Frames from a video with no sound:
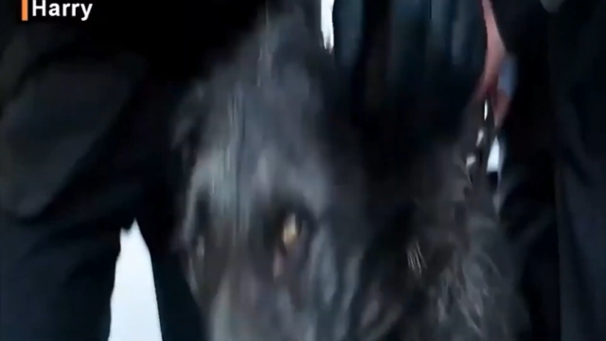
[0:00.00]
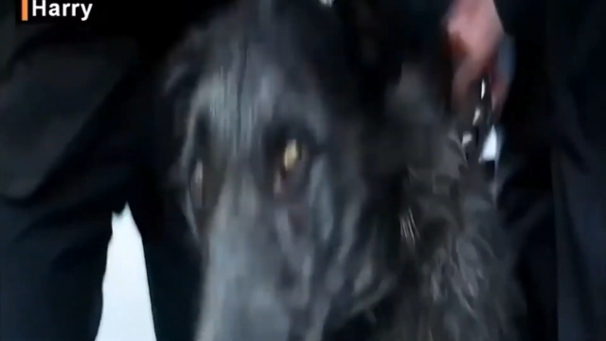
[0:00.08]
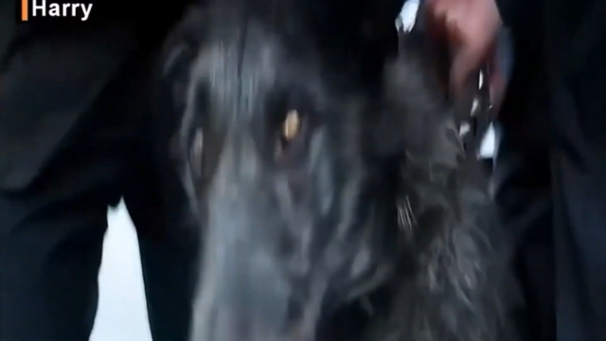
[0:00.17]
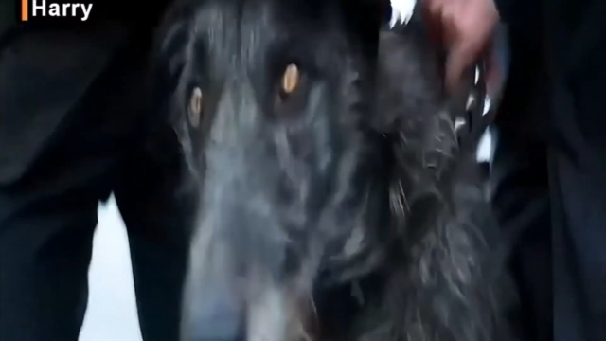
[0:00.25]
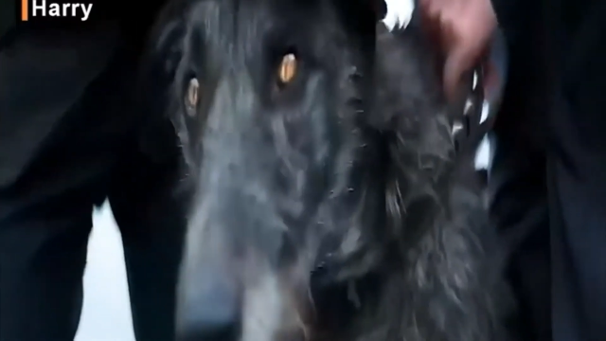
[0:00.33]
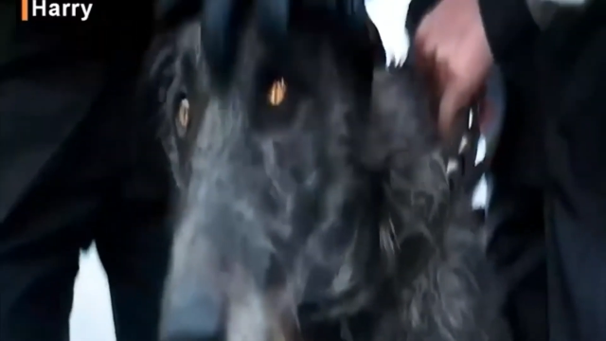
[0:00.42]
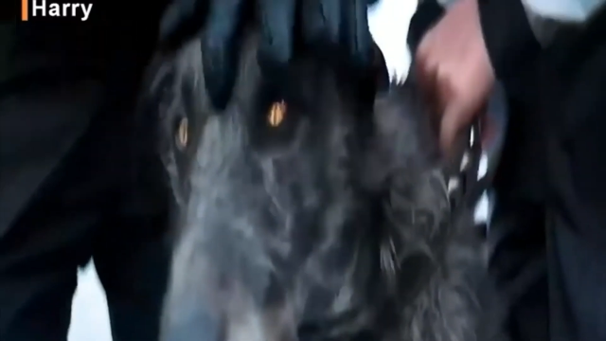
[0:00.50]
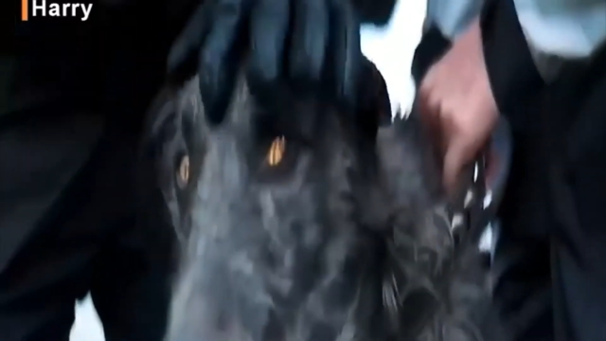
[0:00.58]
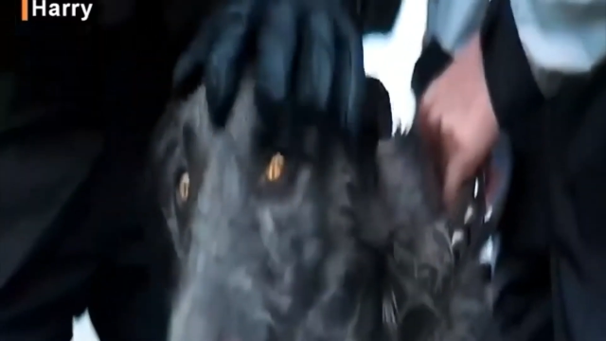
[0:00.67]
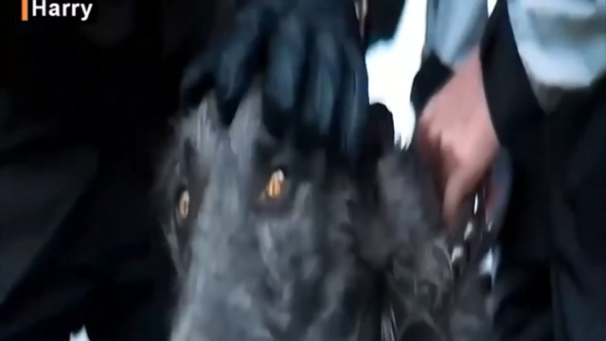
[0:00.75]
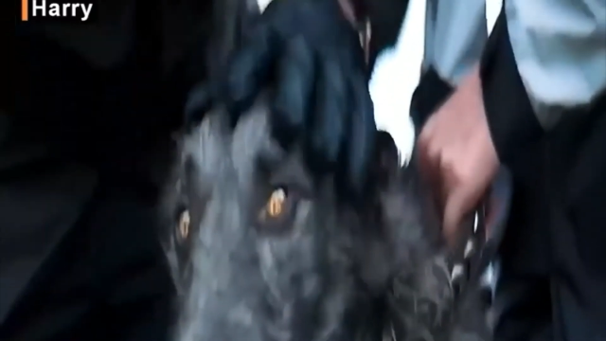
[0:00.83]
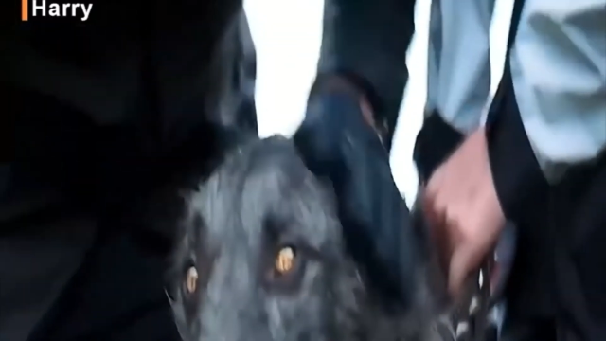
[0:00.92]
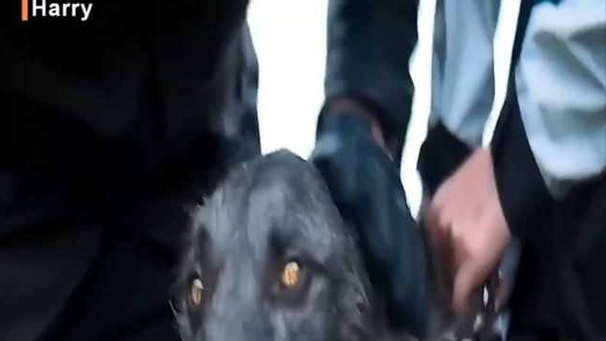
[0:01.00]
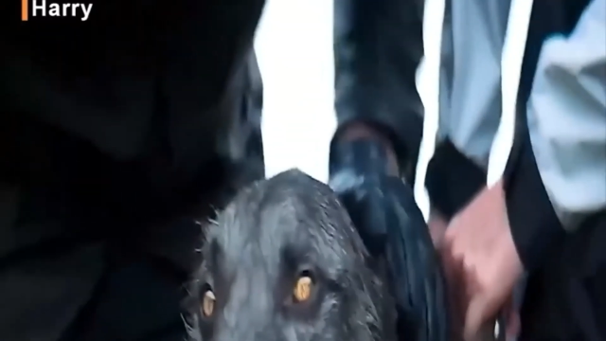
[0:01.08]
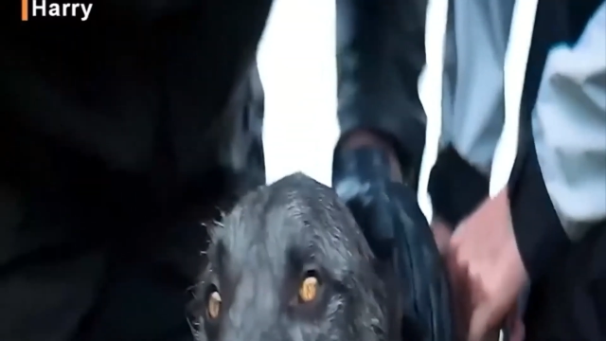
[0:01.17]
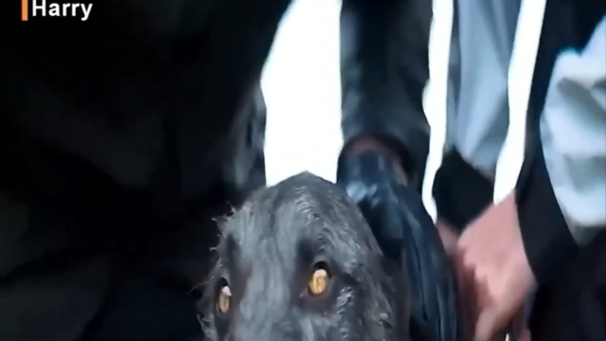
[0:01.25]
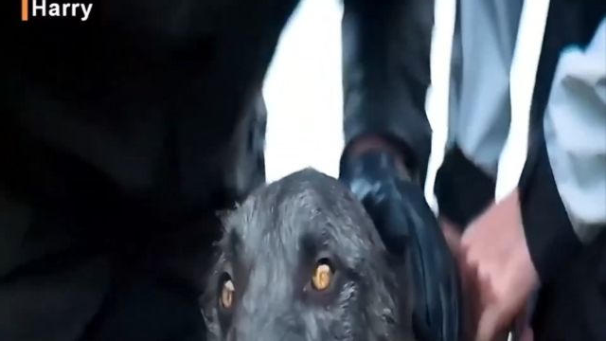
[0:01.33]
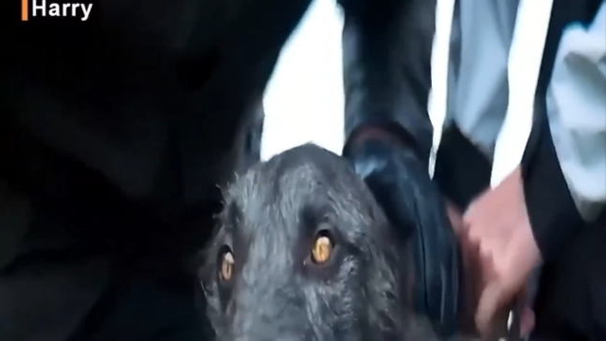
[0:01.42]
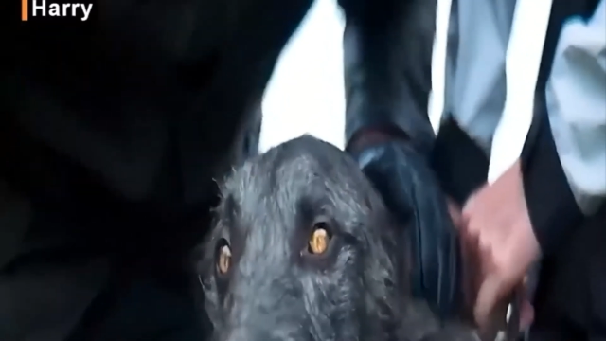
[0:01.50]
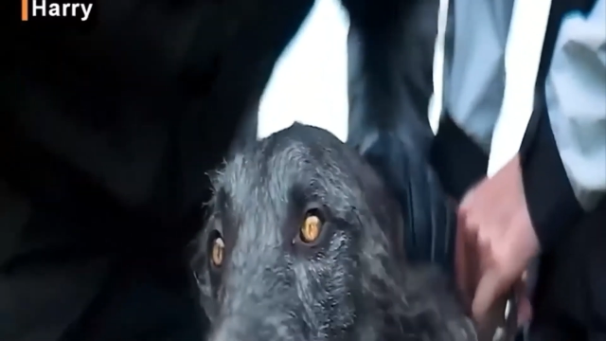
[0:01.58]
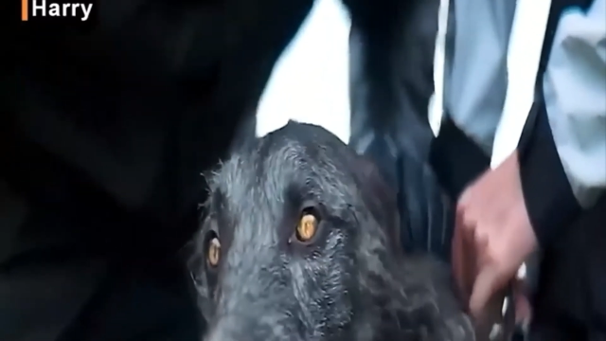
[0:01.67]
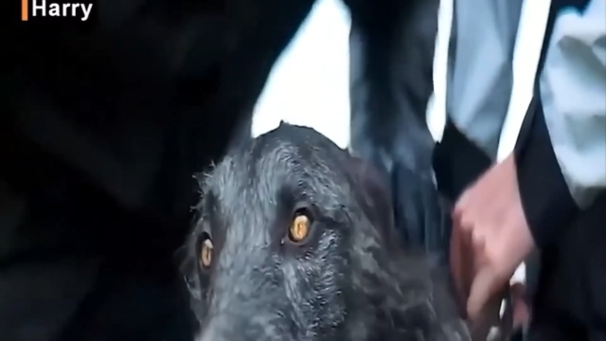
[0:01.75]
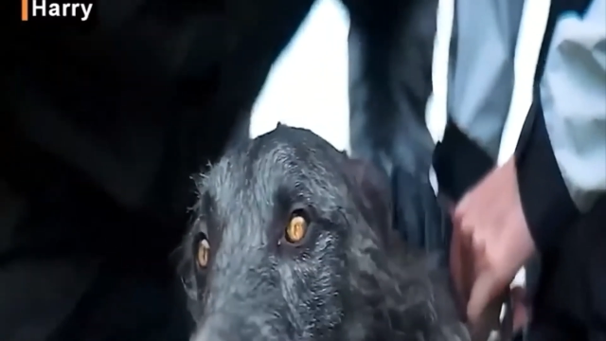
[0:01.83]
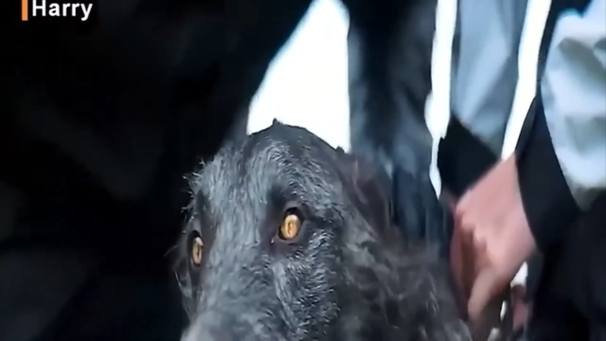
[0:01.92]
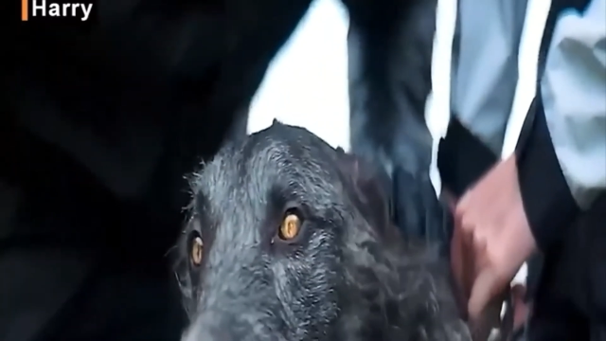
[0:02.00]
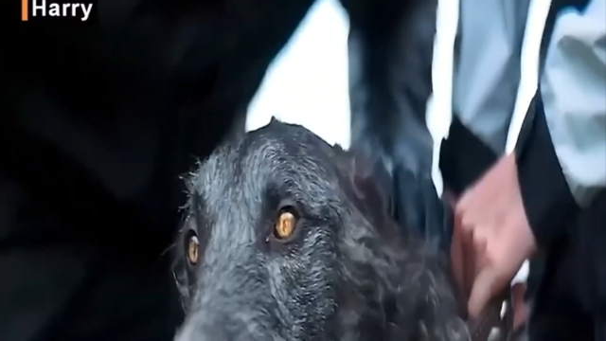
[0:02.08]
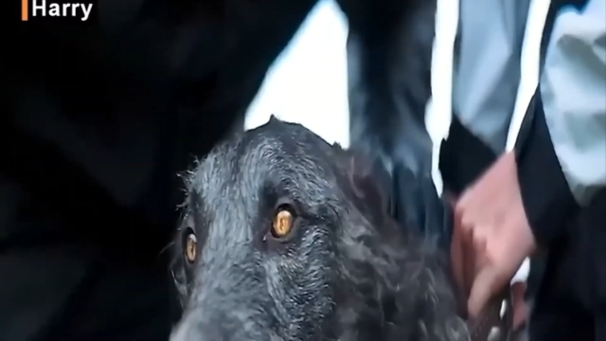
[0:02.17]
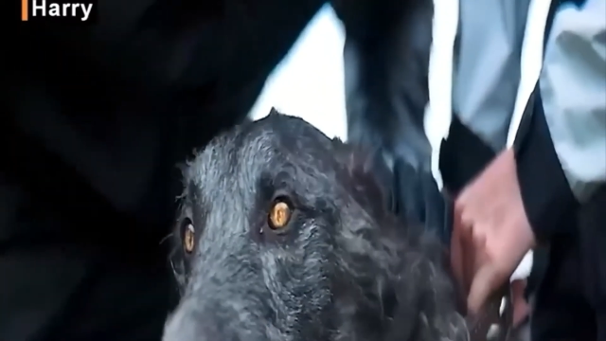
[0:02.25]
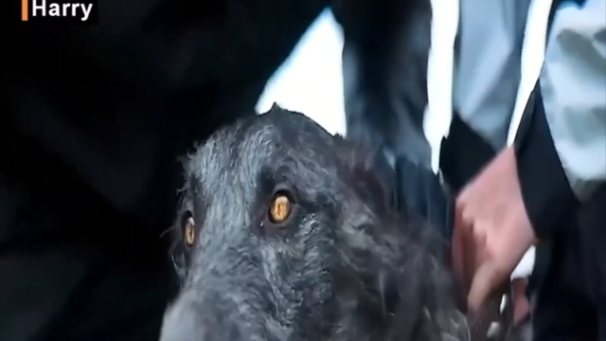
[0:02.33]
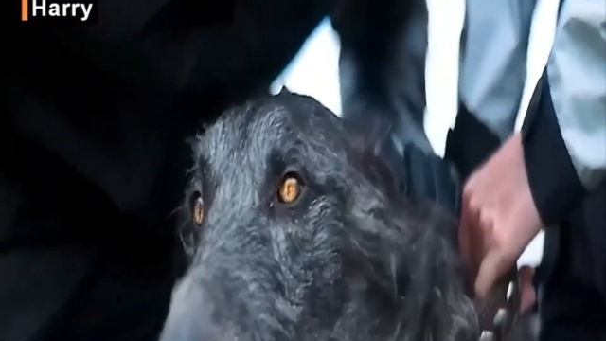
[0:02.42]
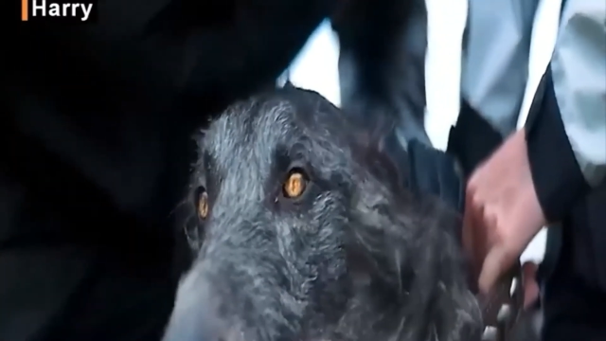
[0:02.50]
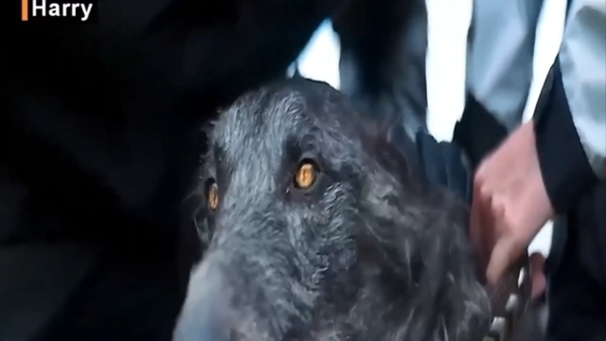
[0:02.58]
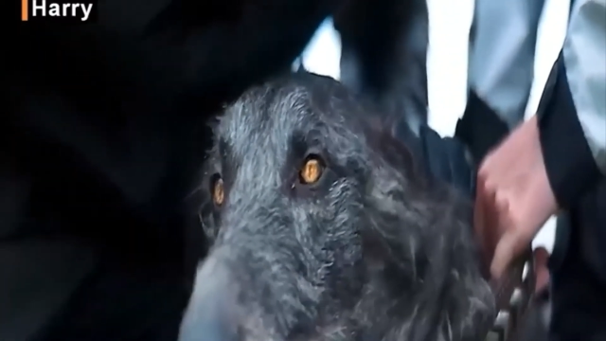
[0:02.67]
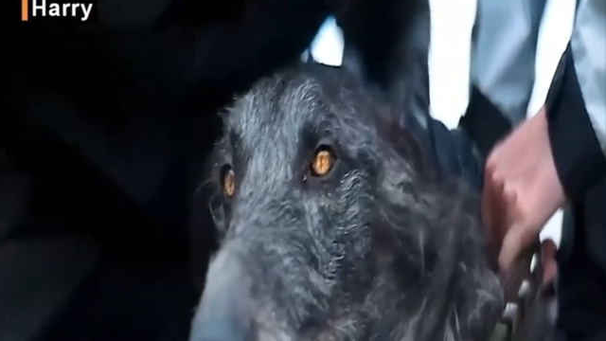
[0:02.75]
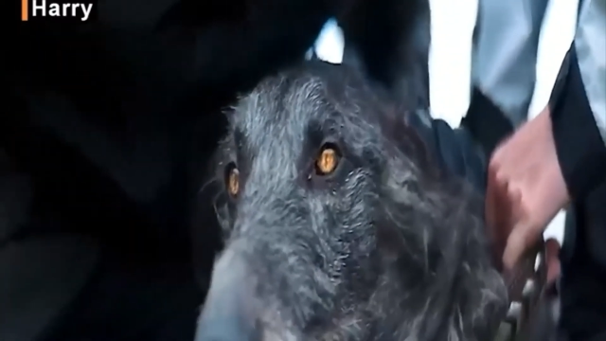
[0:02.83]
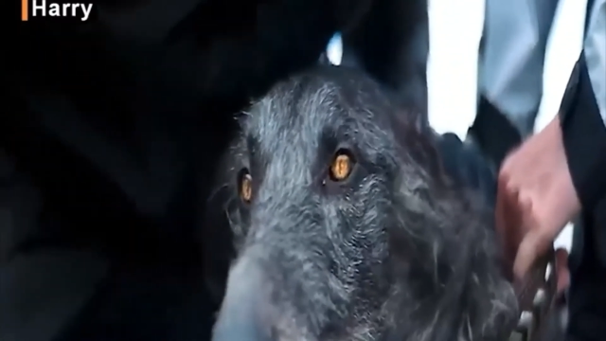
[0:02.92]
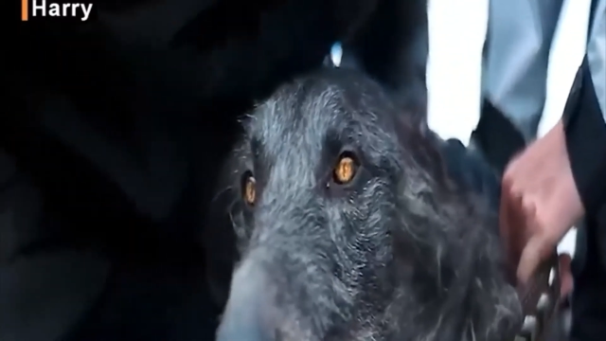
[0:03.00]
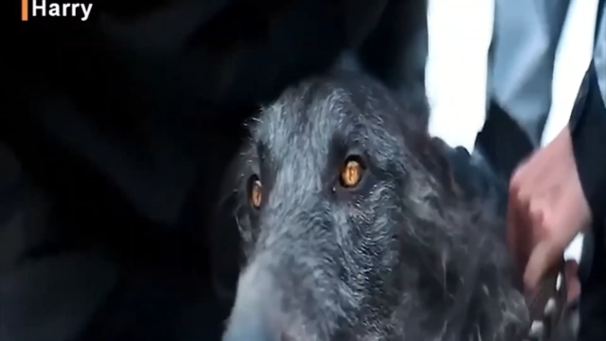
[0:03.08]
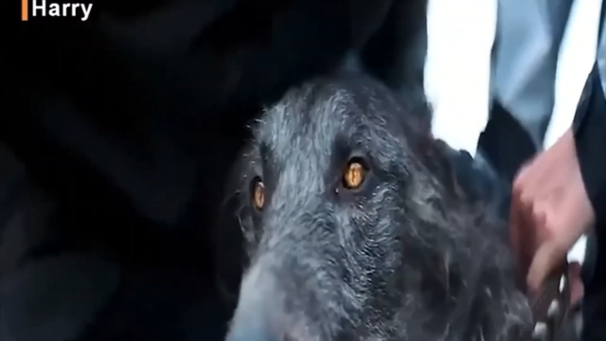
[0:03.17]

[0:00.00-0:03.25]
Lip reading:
(no speaker visible)